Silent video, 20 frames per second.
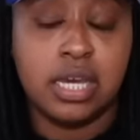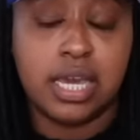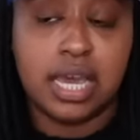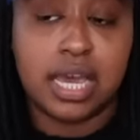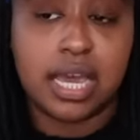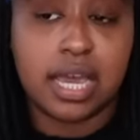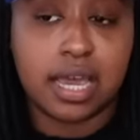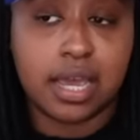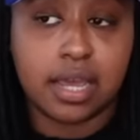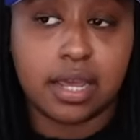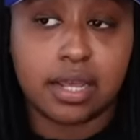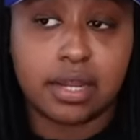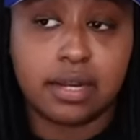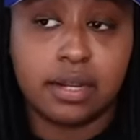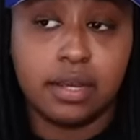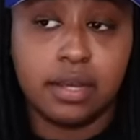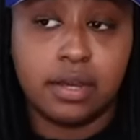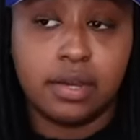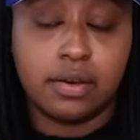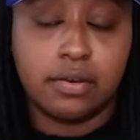And
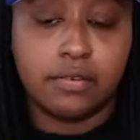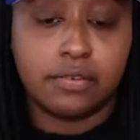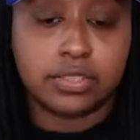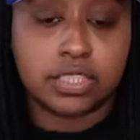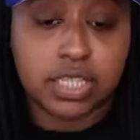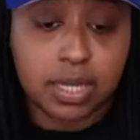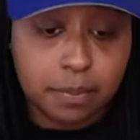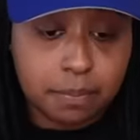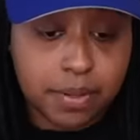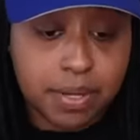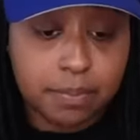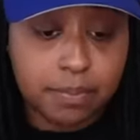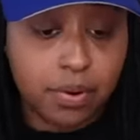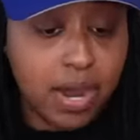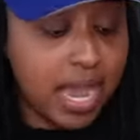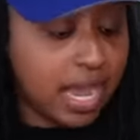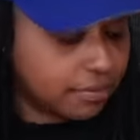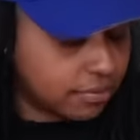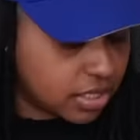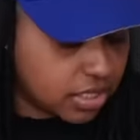some people
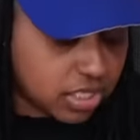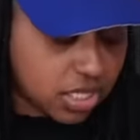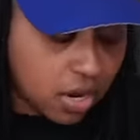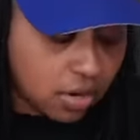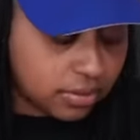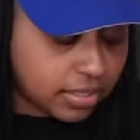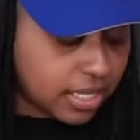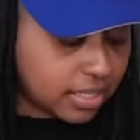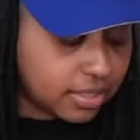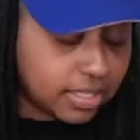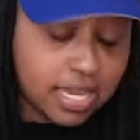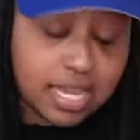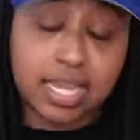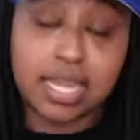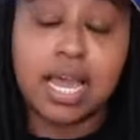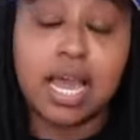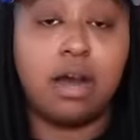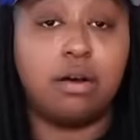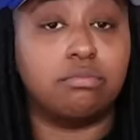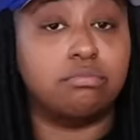have to talk that
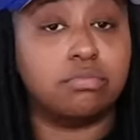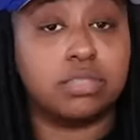thing out.